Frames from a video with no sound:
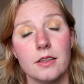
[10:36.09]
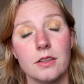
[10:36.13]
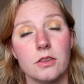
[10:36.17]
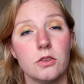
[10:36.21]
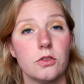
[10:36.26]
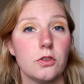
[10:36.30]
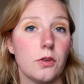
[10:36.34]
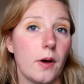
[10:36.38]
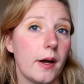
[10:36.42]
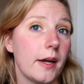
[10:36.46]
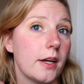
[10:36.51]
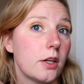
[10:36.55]

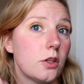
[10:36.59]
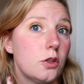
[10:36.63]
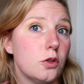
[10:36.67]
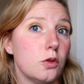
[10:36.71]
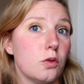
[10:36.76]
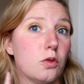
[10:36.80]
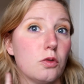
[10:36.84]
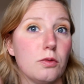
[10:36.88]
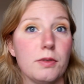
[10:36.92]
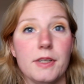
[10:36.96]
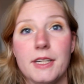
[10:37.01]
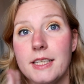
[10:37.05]
So I could do
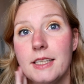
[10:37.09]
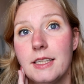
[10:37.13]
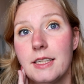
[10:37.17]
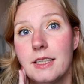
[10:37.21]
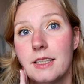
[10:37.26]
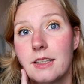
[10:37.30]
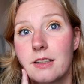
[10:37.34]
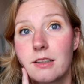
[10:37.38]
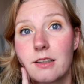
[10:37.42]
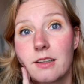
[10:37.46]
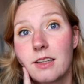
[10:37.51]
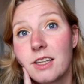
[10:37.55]
green
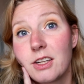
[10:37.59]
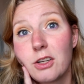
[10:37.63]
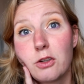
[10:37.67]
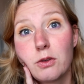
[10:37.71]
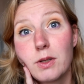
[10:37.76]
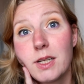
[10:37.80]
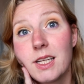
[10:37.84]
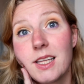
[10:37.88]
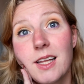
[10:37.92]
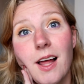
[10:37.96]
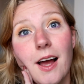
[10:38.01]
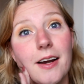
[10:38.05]

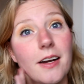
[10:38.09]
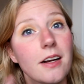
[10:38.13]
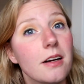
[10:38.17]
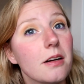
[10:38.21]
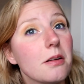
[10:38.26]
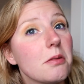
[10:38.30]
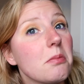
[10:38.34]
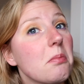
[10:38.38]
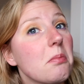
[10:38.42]
glittery lining.